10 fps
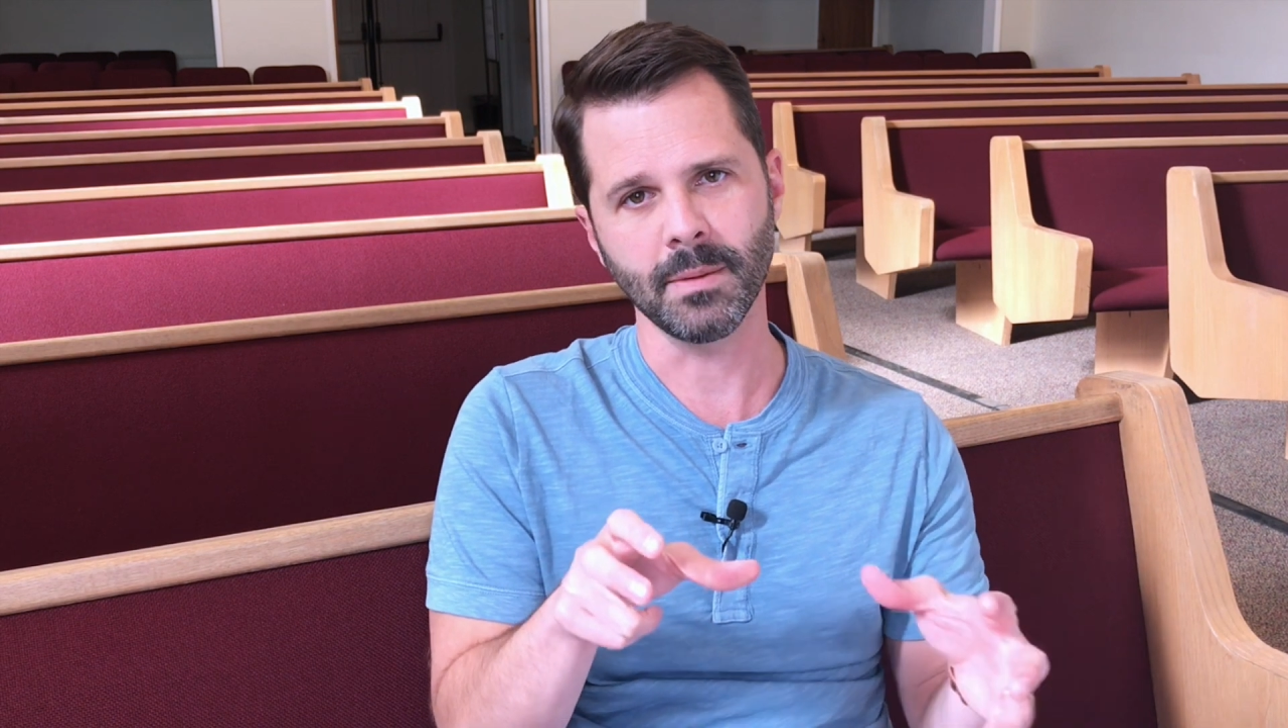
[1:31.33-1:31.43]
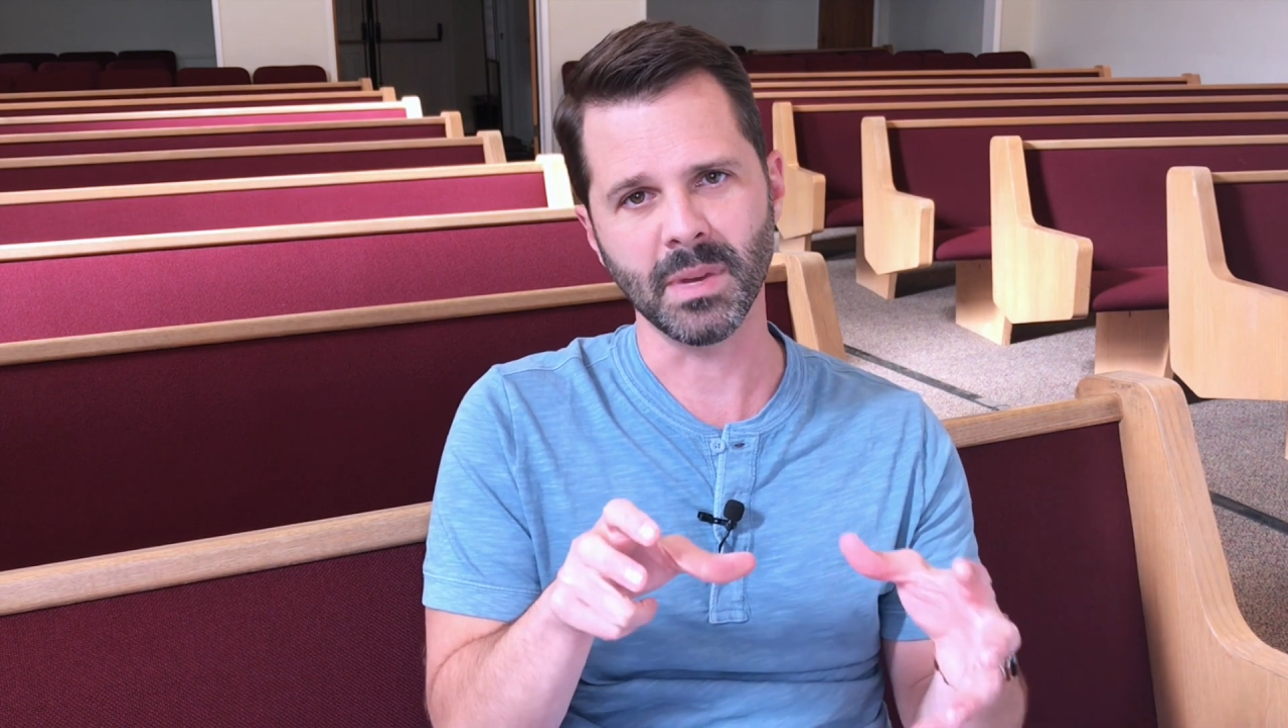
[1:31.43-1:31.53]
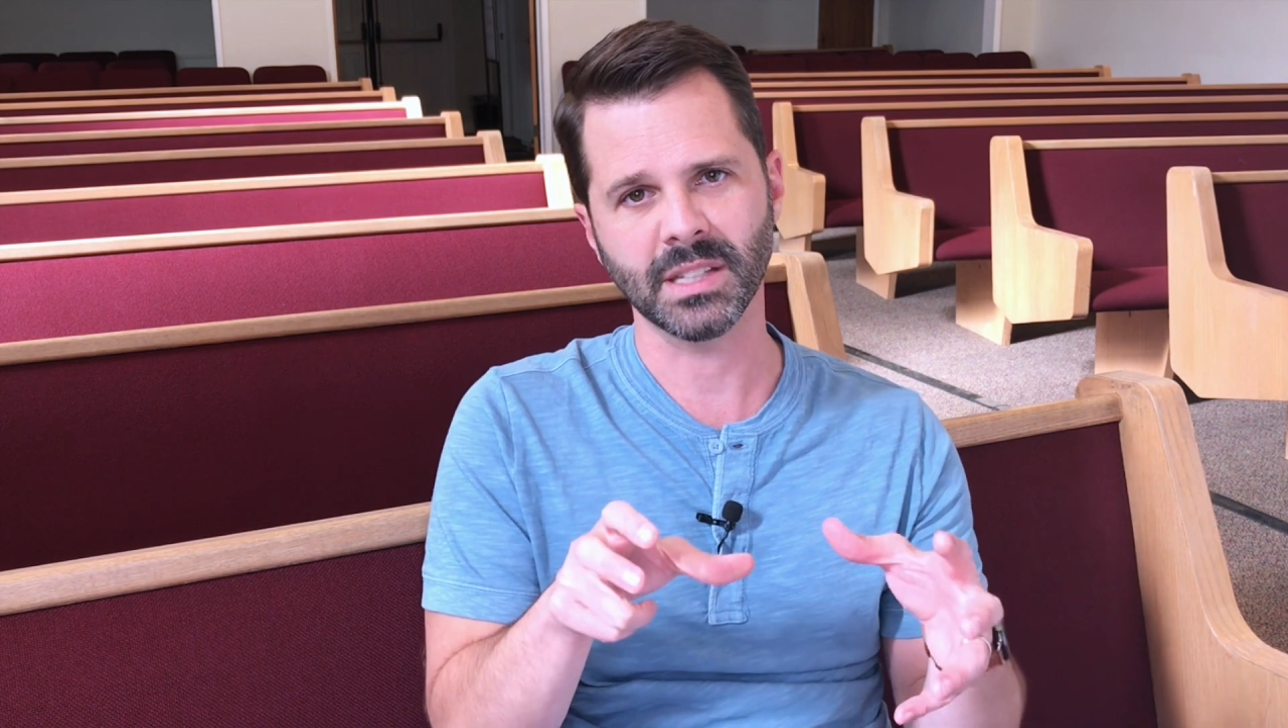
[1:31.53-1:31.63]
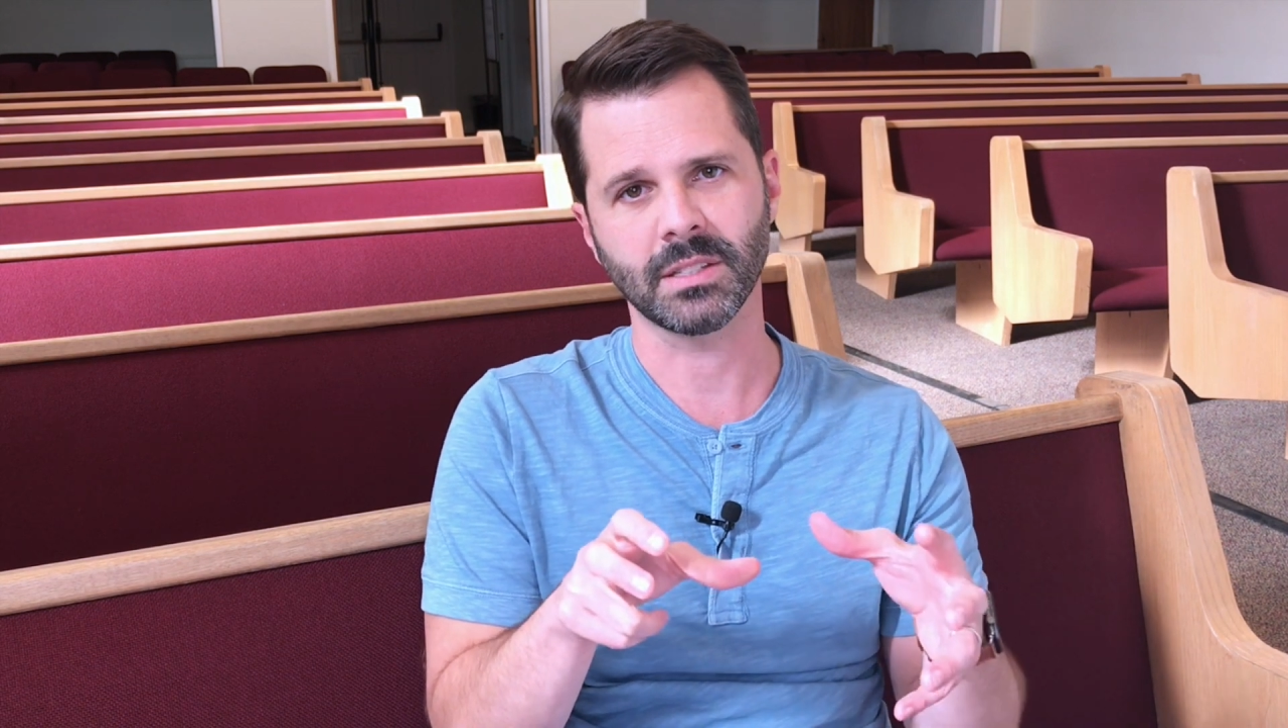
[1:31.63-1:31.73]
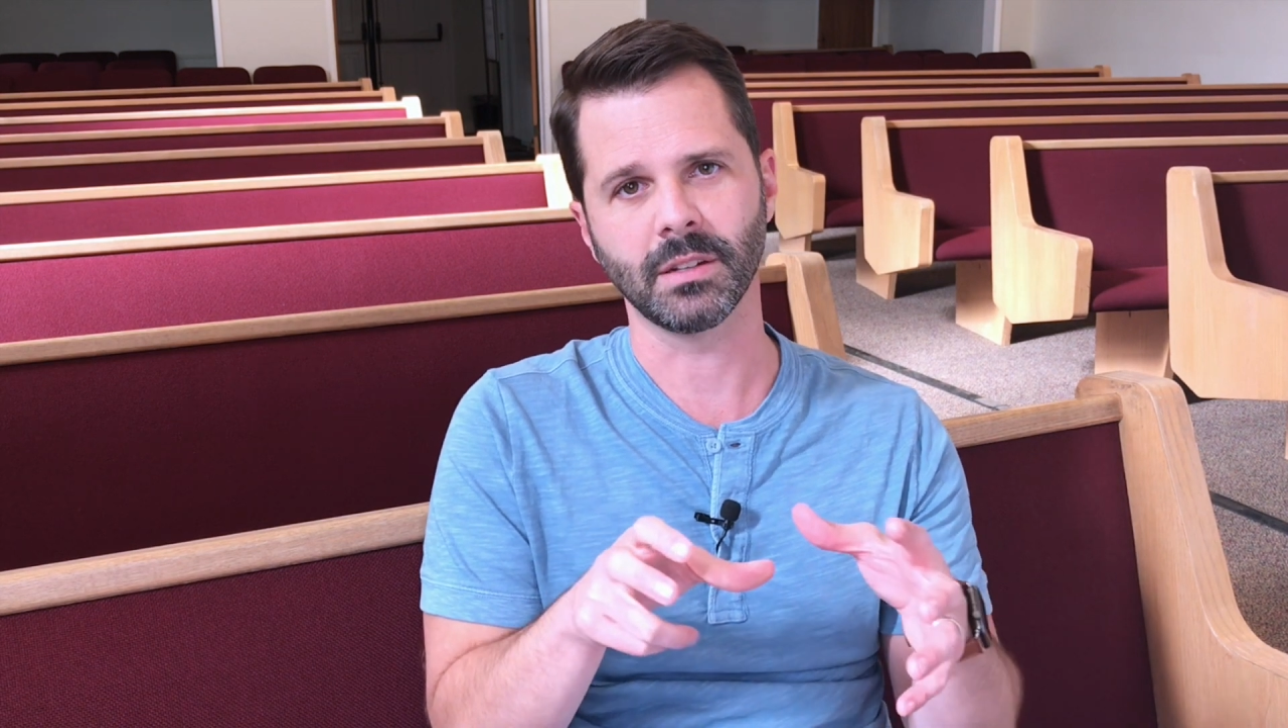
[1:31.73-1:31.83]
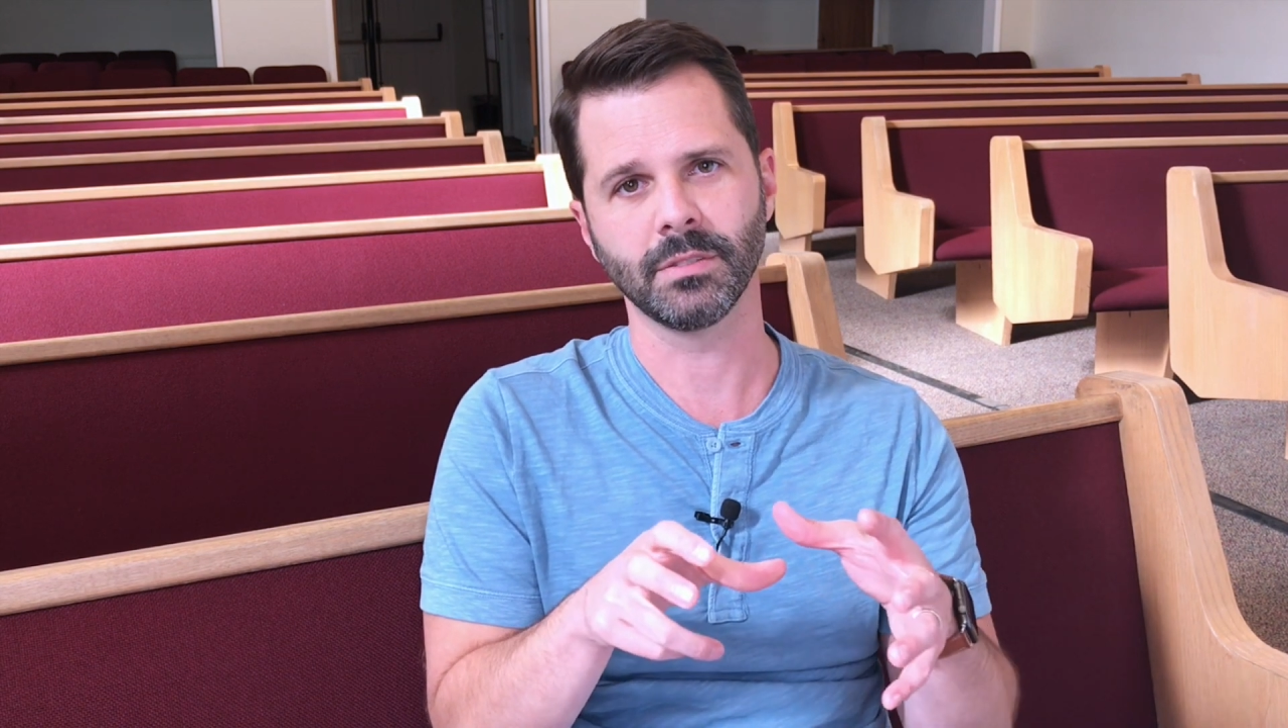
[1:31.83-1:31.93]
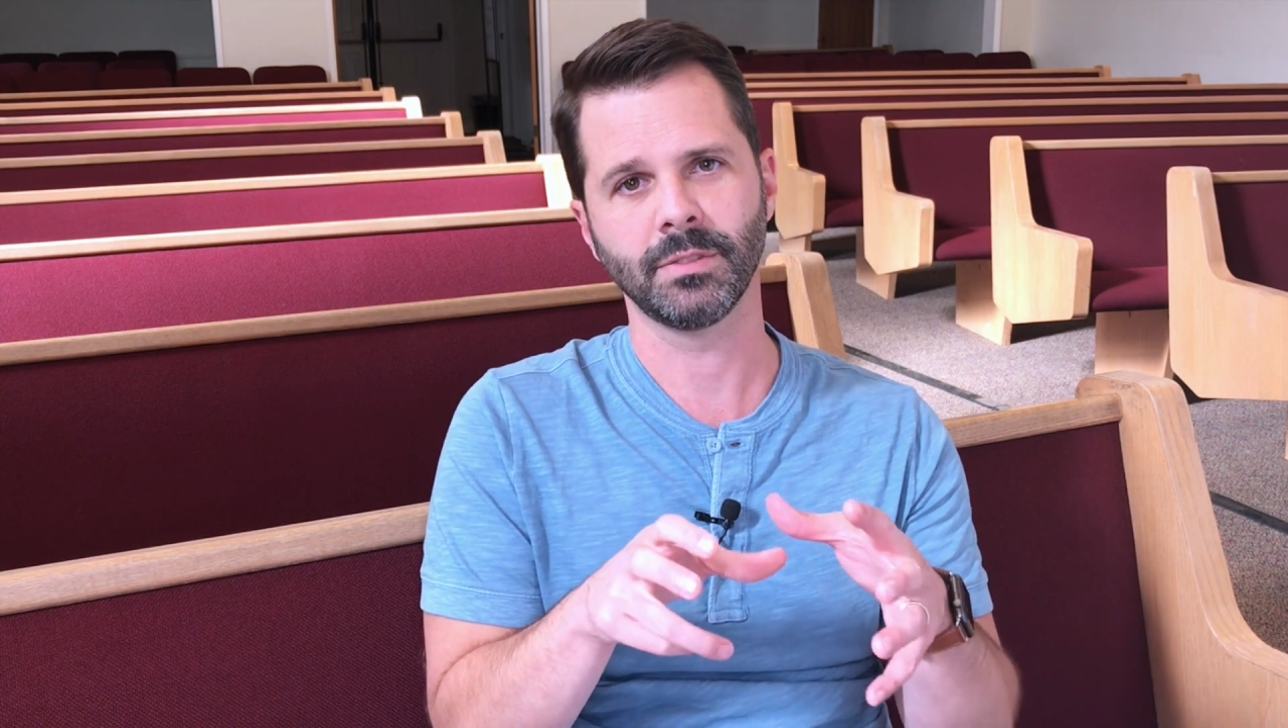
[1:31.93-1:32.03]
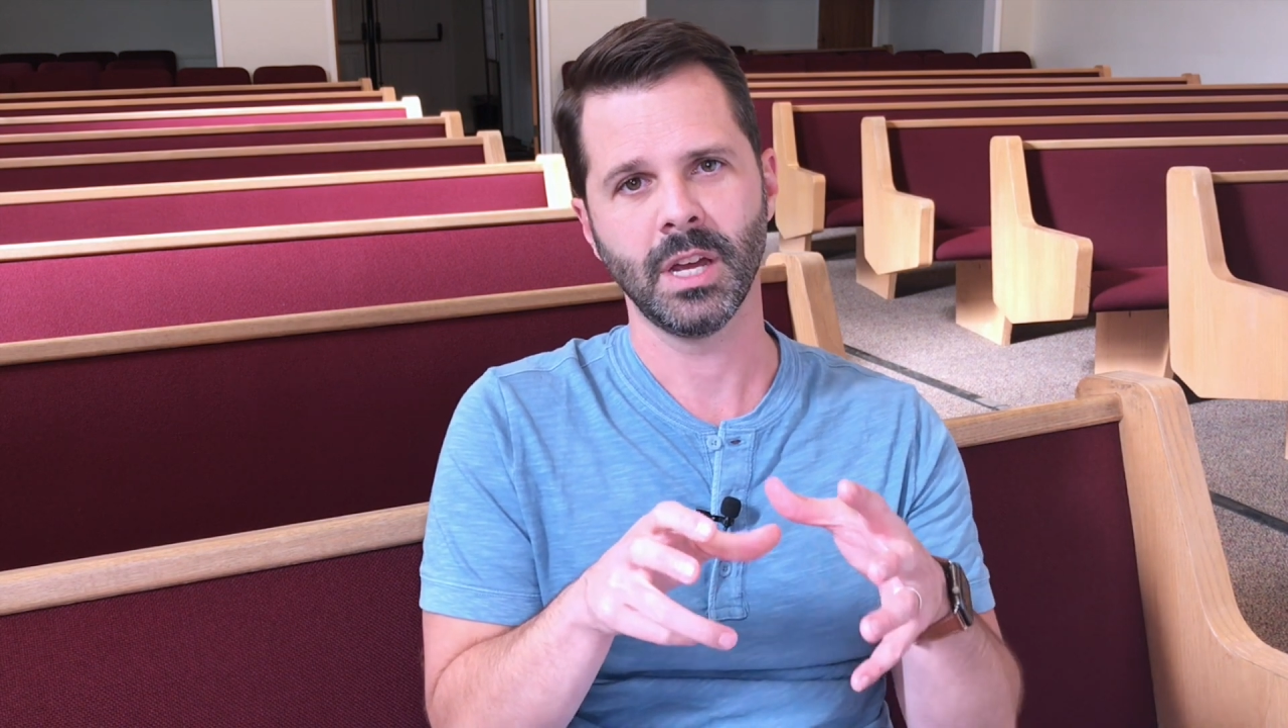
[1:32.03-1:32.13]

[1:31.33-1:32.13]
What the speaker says: the midst of